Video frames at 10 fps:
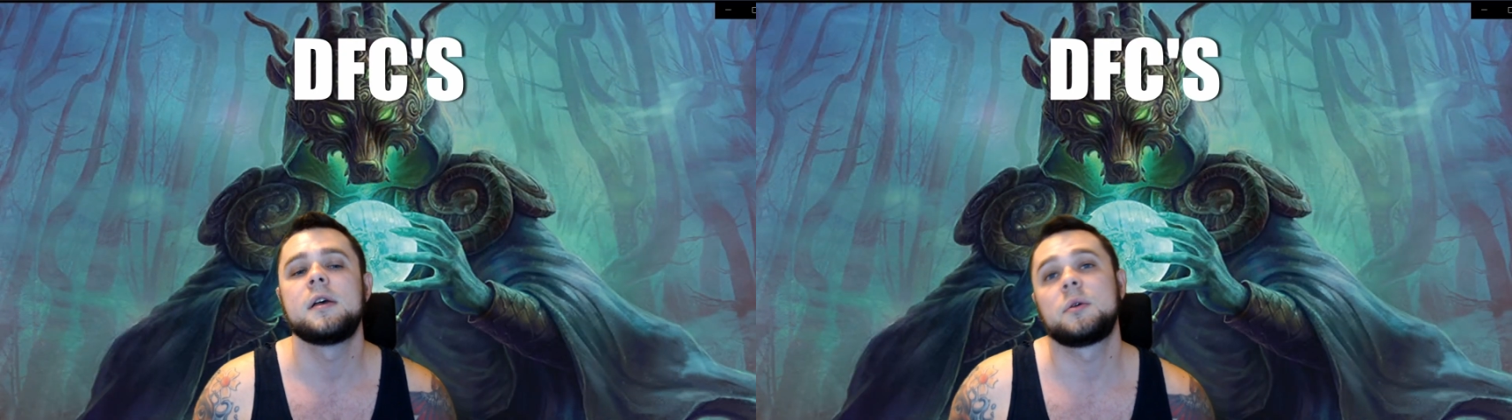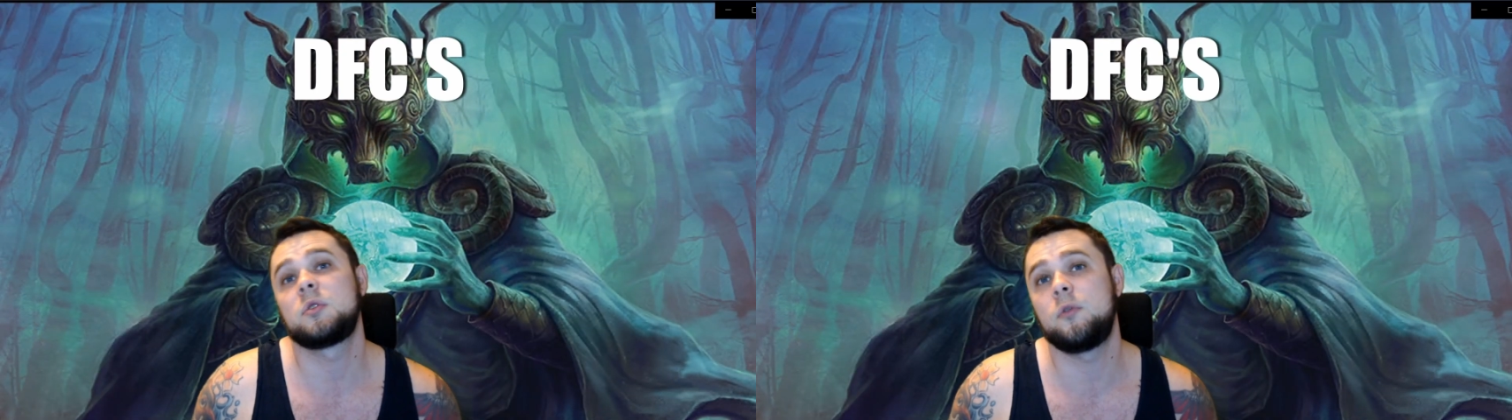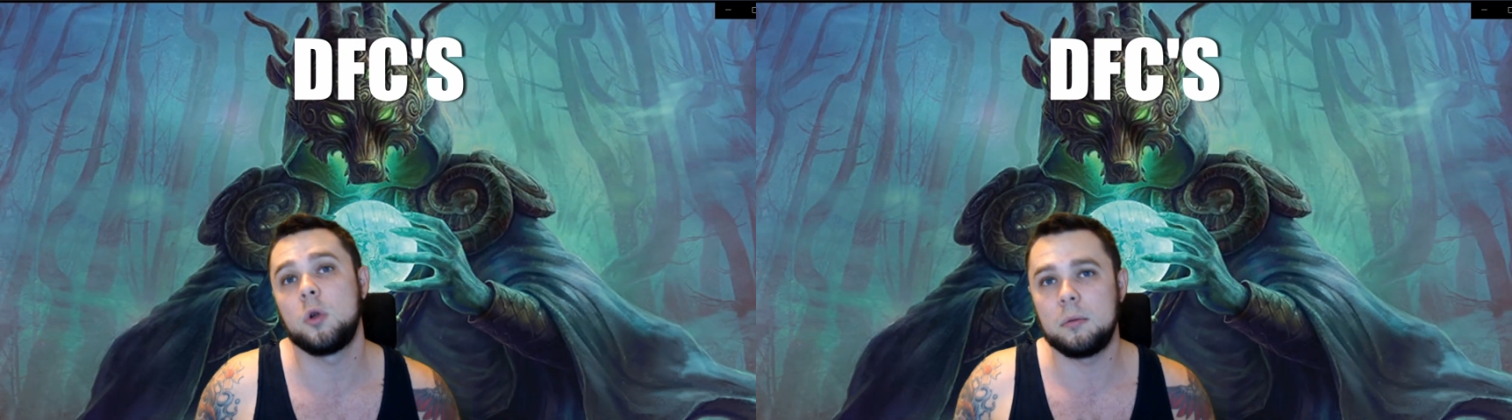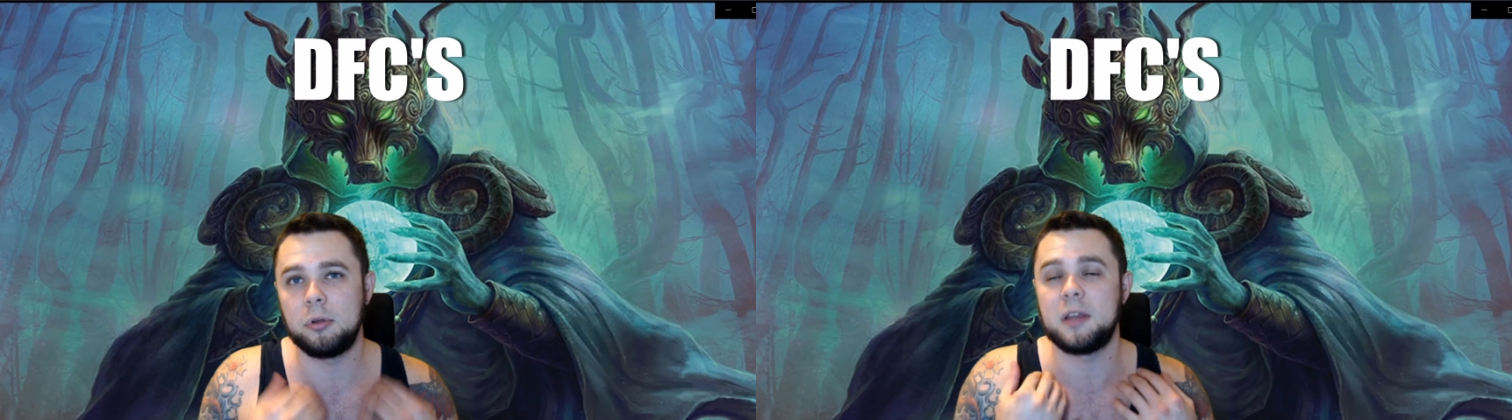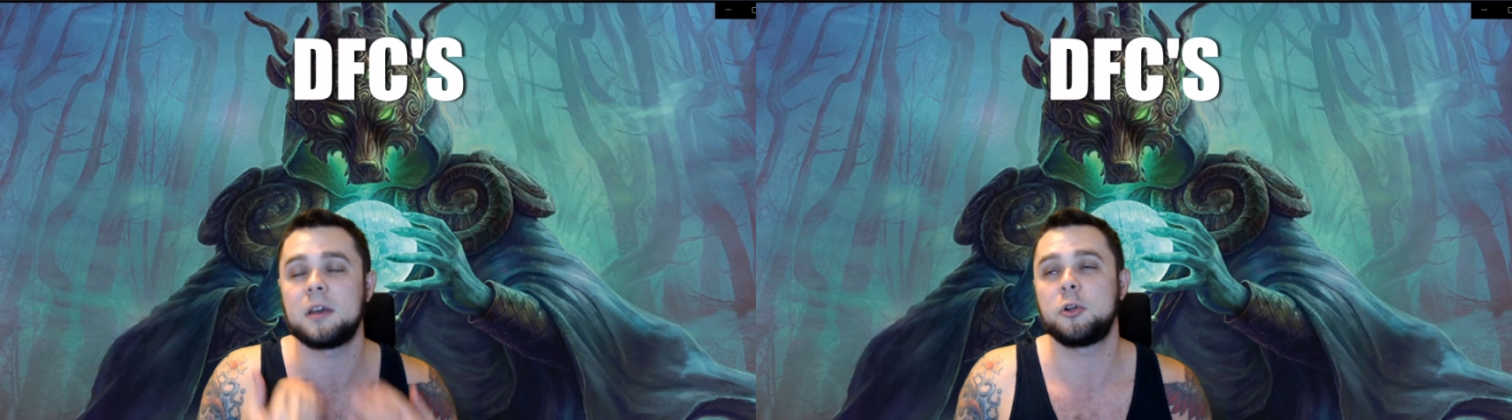So if you want to
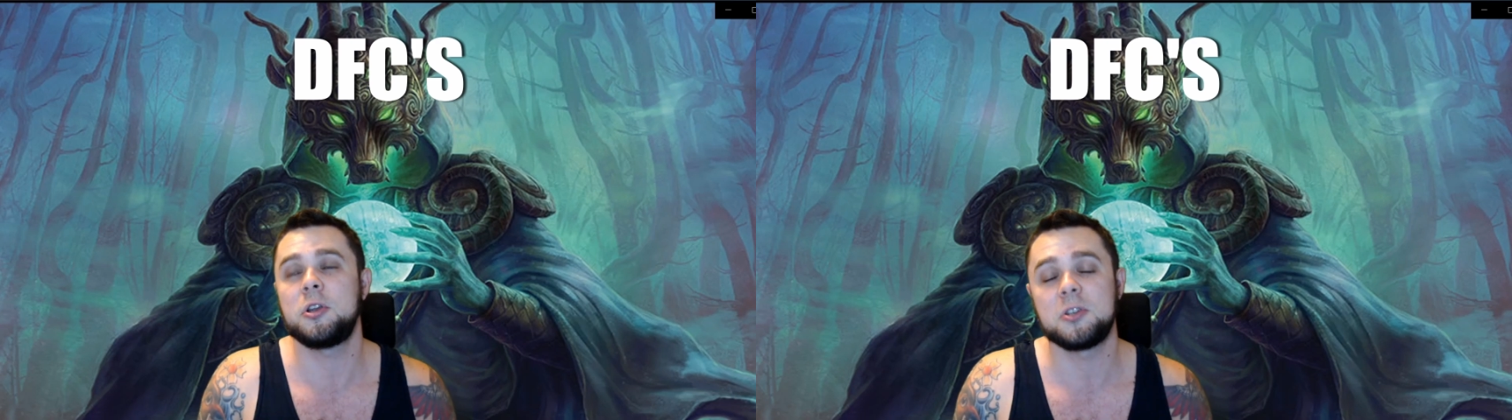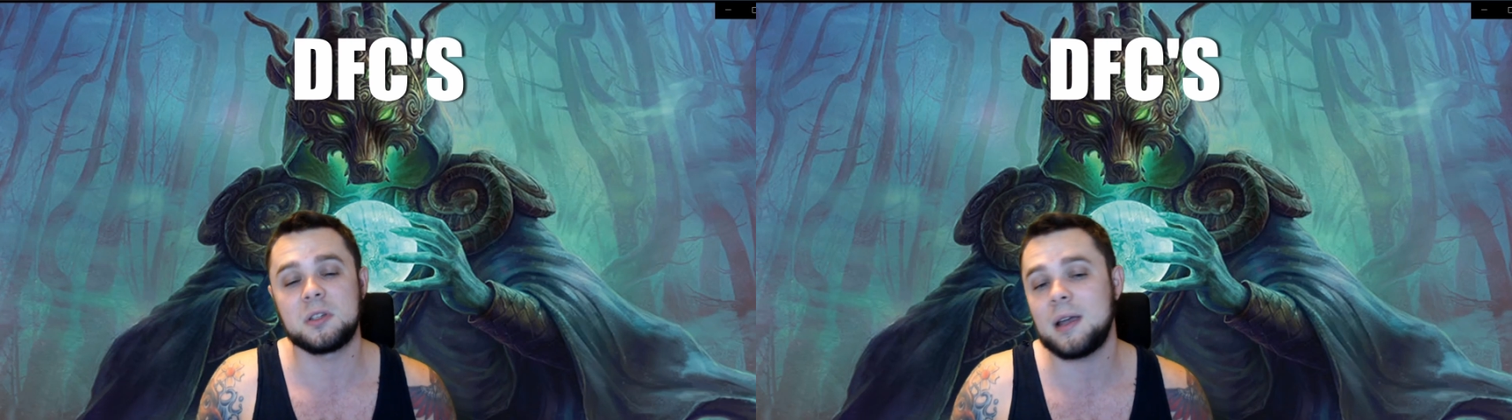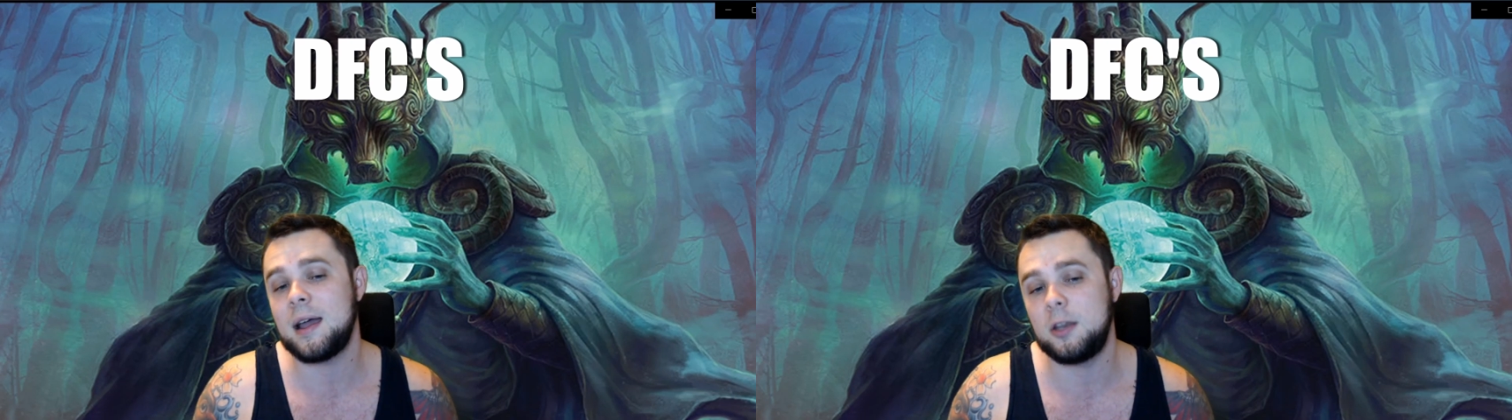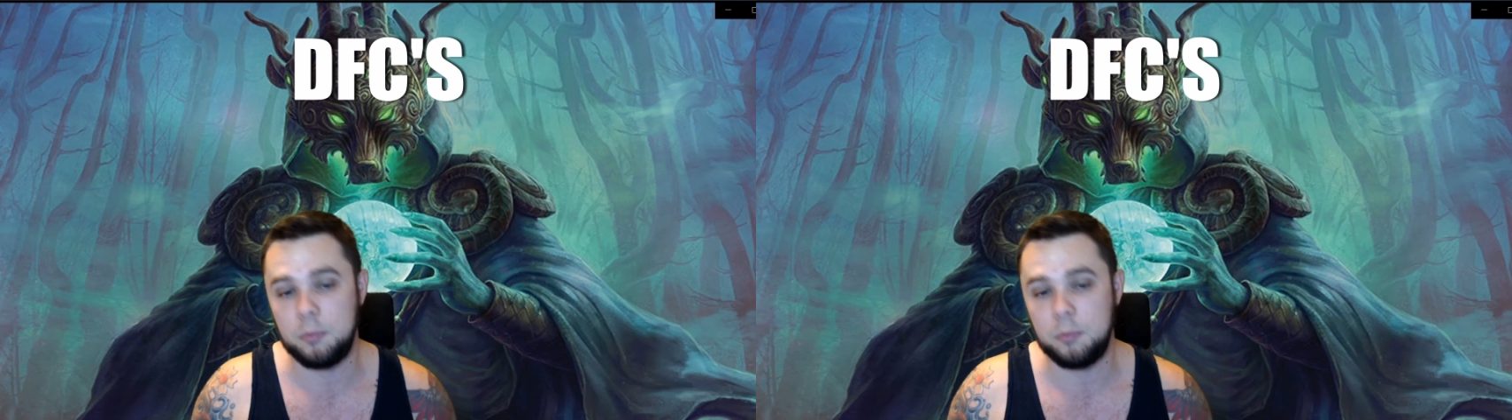play the creature side,